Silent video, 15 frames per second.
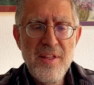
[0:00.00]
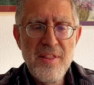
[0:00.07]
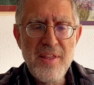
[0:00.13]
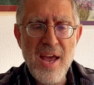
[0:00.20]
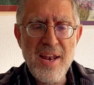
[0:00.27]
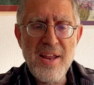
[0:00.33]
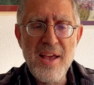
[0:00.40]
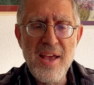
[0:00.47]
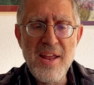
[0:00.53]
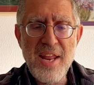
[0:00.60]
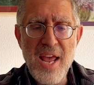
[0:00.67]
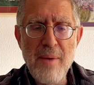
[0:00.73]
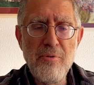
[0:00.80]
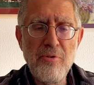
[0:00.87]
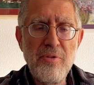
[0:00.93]
that
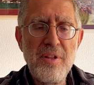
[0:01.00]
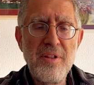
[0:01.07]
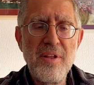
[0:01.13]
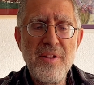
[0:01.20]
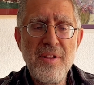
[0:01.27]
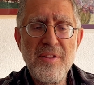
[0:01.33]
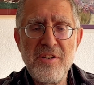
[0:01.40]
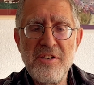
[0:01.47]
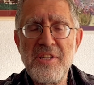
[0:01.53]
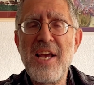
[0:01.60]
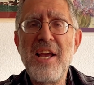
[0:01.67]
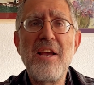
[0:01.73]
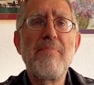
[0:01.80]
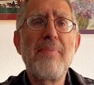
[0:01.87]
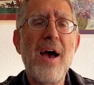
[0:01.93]
enabled the
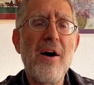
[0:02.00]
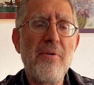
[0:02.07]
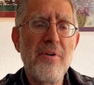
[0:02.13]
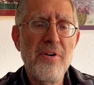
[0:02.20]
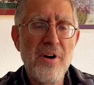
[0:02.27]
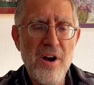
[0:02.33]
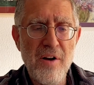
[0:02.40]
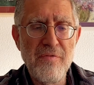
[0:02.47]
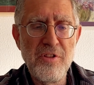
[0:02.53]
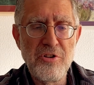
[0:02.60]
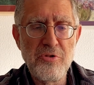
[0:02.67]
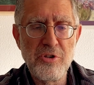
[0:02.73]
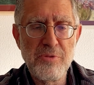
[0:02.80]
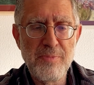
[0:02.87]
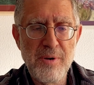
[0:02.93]
staying power of the
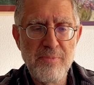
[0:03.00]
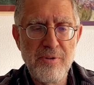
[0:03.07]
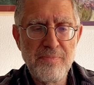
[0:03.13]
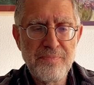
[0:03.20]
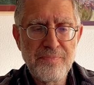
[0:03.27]
Jewish people.